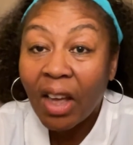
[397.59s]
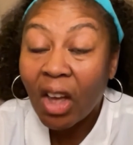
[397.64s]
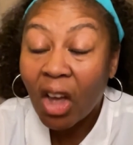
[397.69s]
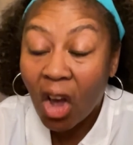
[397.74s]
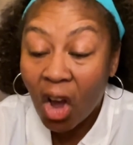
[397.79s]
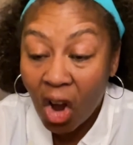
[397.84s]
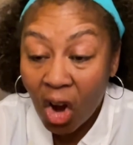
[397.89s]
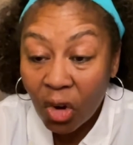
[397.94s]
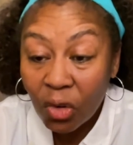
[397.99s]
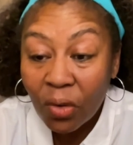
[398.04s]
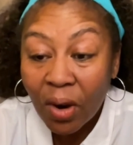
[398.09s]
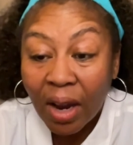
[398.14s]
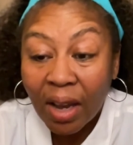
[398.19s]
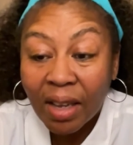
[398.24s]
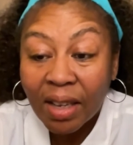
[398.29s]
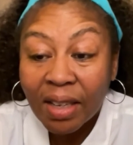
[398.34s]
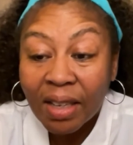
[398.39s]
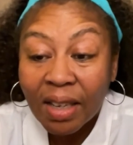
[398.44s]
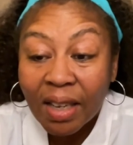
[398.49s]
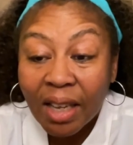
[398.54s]
All right.
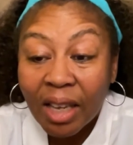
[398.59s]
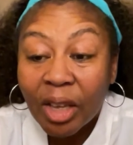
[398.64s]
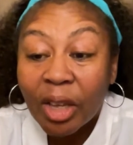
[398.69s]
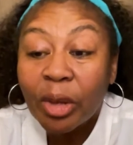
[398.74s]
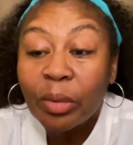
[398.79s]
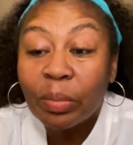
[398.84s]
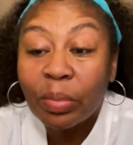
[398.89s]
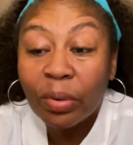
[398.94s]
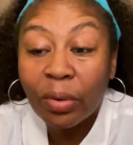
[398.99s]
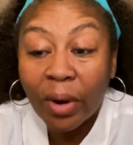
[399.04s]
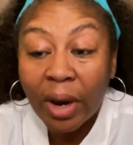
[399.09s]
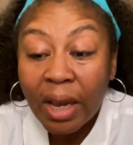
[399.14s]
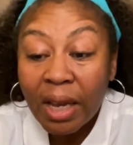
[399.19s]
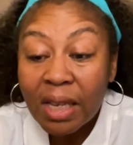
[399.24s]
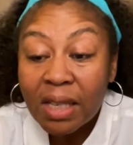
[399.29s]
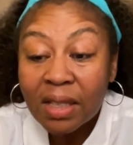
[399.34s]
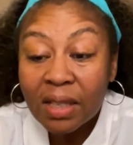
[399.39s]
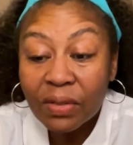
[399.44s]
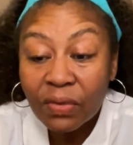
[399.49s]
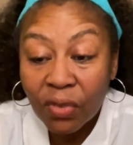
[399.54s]

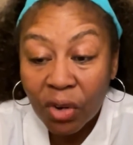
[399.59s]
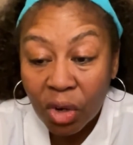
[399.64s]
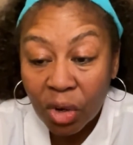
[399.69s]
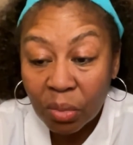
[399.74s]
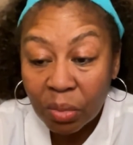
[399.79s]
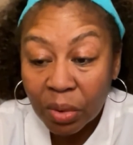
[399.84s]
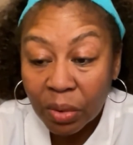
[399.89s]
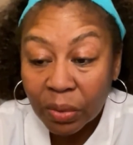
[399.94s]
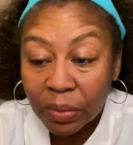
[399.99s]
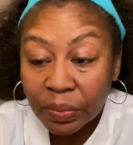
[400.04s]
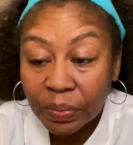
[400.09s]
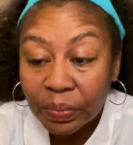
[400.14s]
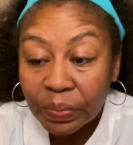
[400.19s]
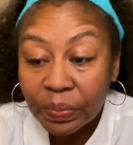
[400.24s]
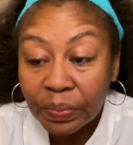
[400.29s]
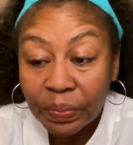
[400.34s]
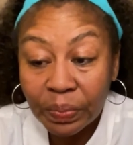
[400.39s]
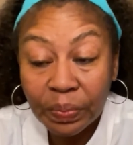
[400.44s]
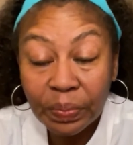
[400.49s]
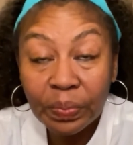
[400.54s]
Praise and verbal.
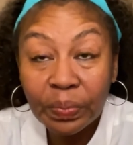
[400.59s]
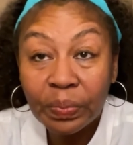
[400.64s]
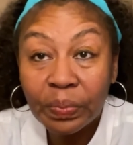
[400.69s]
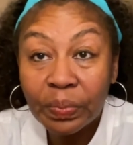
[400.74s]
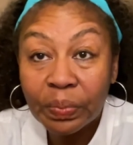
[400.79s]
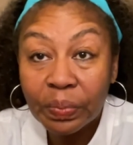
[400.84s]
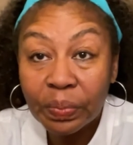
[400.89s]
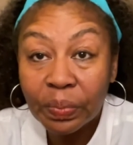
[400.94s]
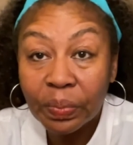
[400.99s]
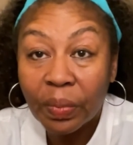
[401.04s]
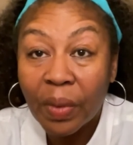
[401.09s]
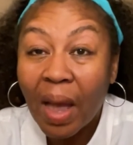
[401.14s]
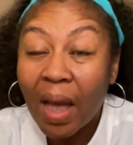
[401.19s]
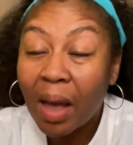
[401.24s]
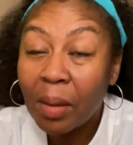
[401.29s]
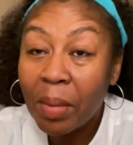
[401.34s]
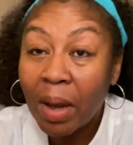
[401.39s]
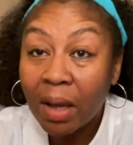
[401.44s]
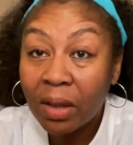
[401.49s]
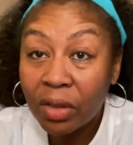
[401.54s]
How
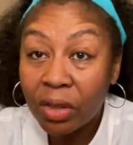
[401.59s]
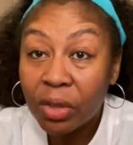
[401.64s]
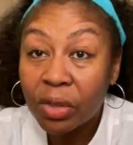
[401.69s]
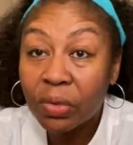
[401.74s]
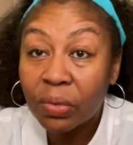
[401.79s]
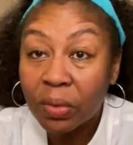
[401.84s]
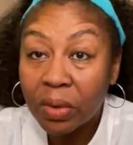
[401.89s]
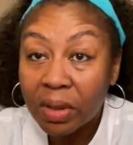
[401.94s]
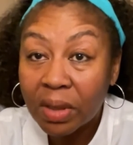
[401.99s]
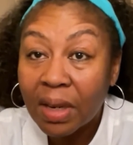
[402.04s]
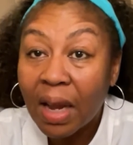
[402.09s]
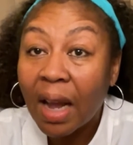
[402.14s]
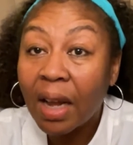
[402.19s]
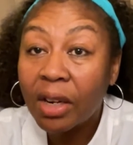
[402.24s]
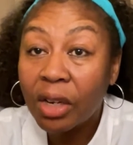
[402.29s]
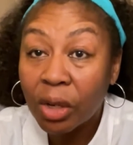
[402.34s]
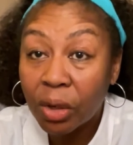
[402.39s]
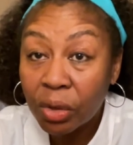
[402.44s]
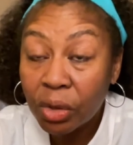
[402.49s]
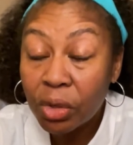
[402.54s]
about this one? I
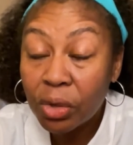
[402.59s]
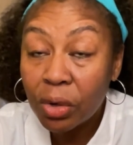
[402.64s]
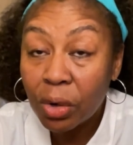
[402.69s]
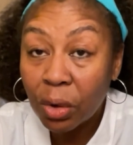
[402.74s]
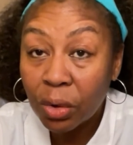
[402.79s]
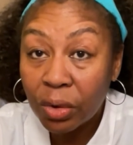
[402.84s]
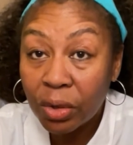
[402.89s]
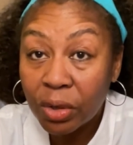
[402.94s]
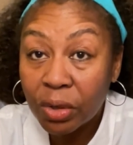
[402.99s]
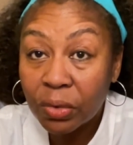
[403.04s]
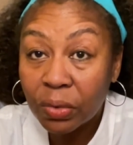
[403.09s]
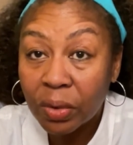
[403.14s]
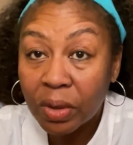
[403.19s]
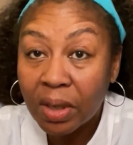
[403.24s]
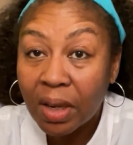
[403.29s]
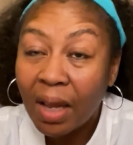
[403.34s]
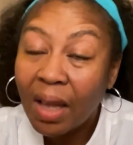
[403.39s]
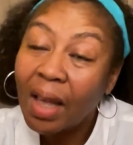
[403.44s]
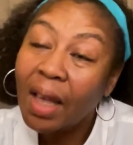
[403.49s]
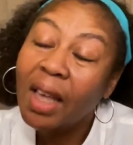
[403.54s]
know you know this one.
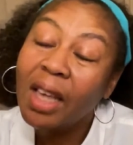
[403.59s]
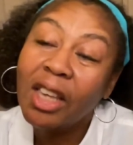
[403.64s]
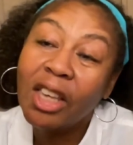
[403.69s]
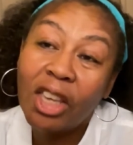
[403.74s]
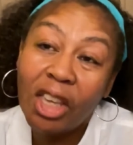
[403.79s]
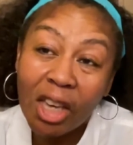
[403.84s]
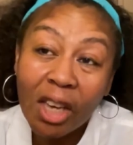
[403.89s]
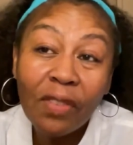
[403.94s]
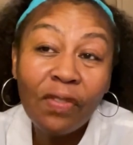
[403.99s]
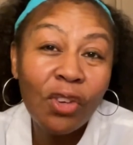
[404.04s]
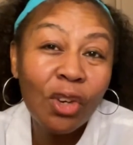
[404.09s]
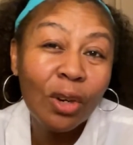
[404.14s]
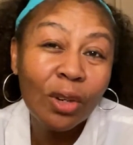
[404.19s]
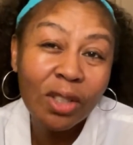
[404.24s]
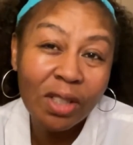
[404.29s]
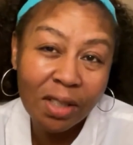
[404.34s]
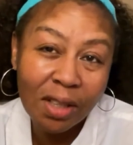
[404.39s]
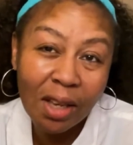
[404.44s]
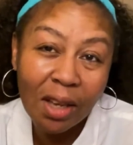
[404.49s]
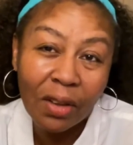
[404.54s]
Give
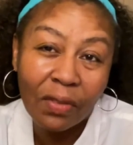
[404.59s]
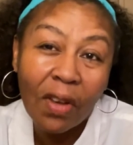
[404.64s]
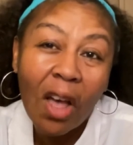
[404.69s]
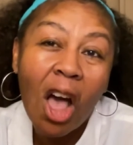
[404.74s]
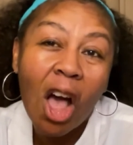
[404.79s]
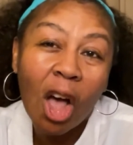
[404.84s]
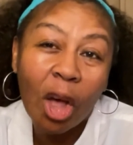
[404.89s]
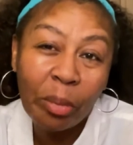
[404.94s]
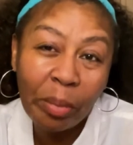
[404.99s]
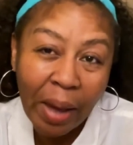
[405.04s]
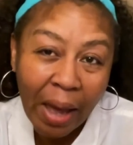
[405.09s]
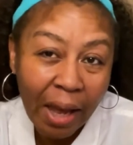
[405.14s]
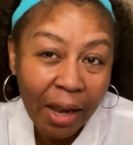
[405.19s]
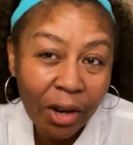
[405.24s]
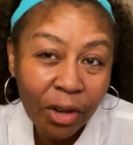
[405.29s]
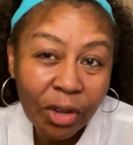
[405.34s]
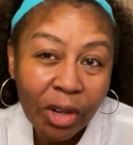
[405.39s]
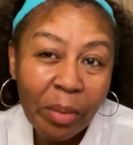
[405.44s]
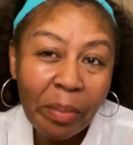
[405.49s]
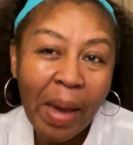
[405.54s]
yourself a pat
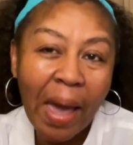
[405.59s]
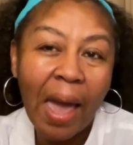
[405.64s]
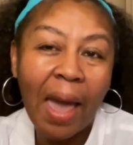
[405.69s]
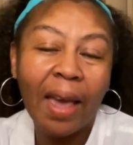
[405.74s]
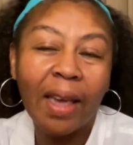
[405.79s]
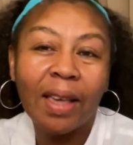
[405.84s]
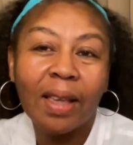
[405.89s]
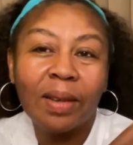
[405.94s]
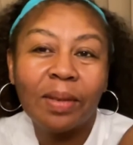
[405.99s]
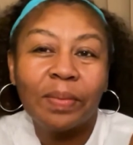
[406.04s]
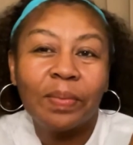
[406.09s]
on the back.